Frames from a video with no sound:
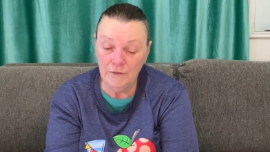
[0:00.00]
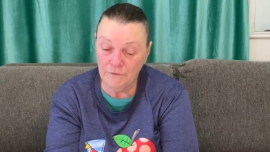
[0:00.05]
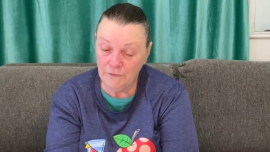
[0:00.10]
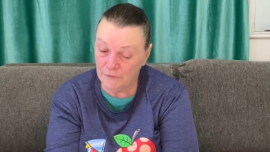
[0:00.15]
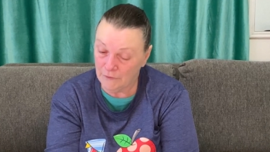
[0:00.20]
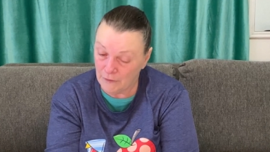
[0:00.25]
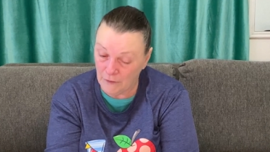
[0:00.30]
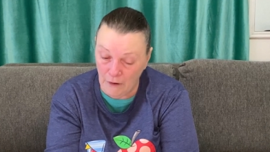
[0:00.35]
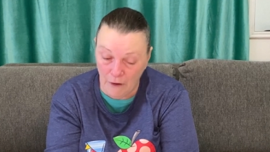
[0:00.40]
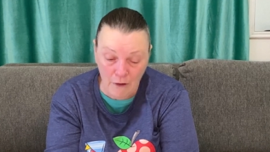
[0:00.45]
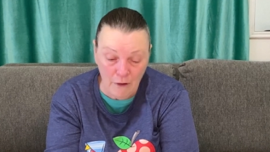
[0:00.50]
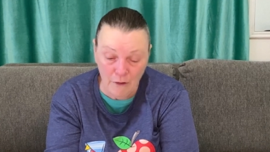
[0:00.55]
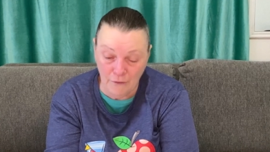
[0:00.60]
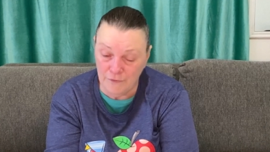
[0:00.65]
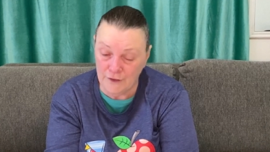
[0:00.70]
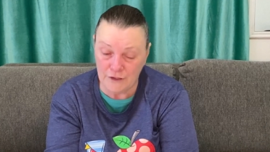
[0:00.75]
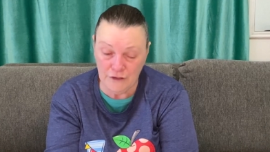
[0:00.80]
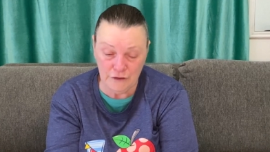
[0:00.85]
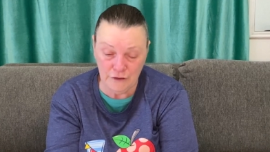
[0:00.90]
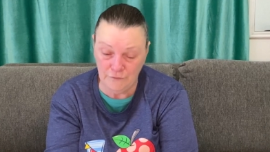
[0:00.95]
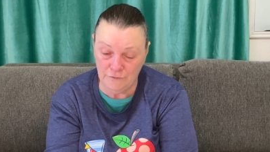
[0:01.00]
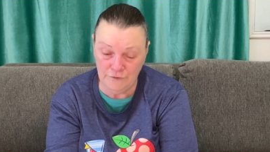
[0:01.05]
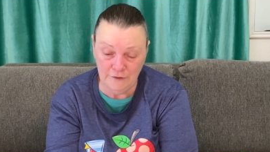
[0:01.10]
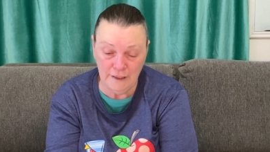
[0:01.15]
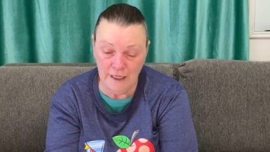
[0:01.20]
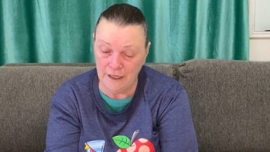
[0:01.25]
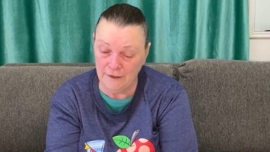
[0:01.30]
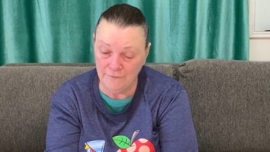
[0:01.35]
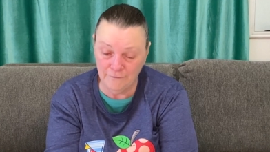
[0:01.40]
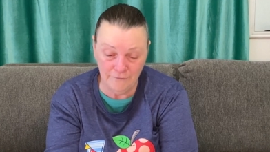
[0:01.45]
for all that you've
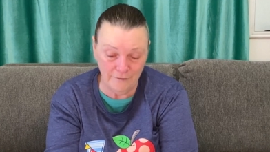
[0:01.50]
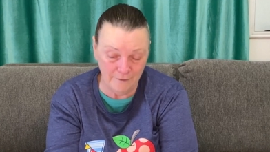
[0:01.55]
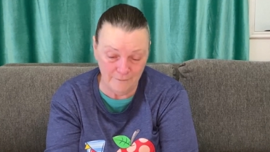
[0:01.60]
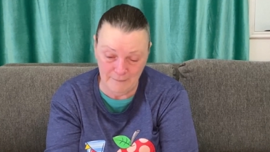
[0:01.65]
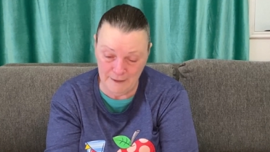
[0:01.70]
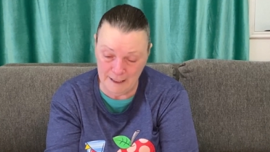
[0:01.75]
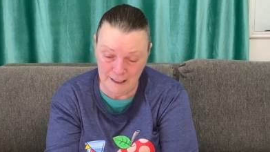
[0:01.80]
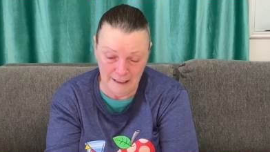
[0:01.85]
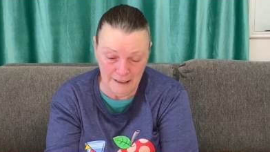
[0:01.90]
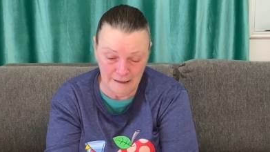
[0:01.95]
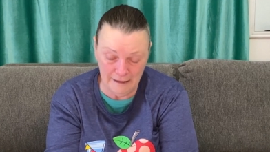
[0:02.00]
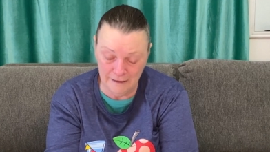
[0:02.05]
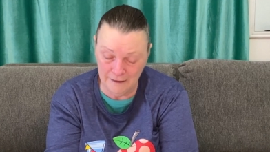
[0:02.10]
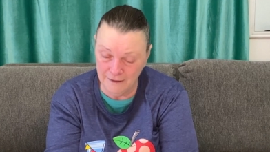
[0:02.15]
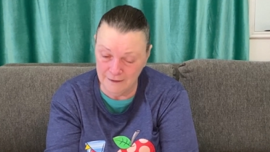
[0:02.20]
done for me.